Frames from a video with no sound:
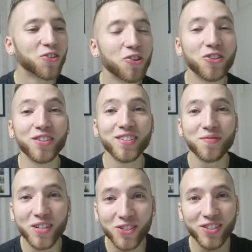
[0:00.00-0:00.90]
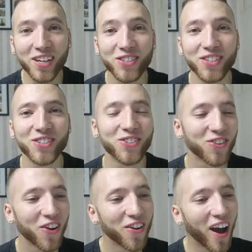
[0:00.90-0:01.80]
Dude, this fish is actually
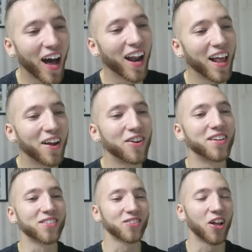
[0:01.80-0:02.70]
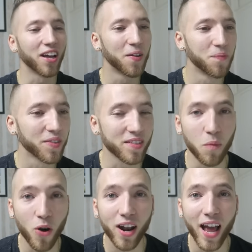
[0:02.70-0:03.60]
so hilarious. Like,
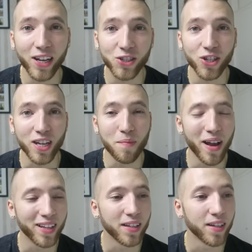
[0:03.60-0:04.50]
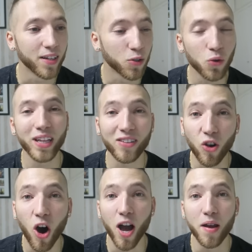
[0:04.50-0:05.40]
someone actually took their
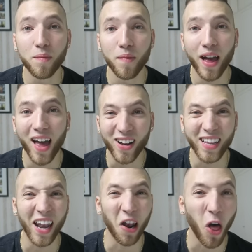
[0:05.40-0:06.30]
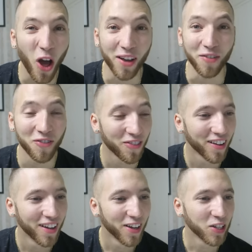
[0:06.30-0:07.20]
time out of their life
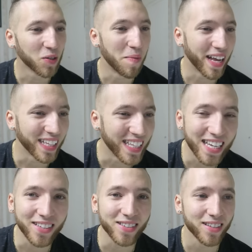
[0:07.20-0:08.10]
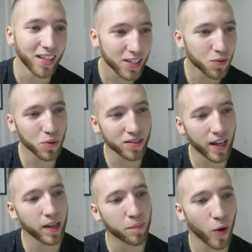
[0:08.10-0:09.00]
to make this. Like, this would have
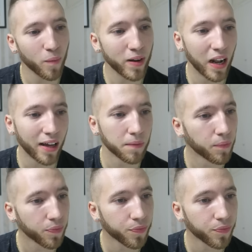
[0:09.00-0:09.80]
taken probably like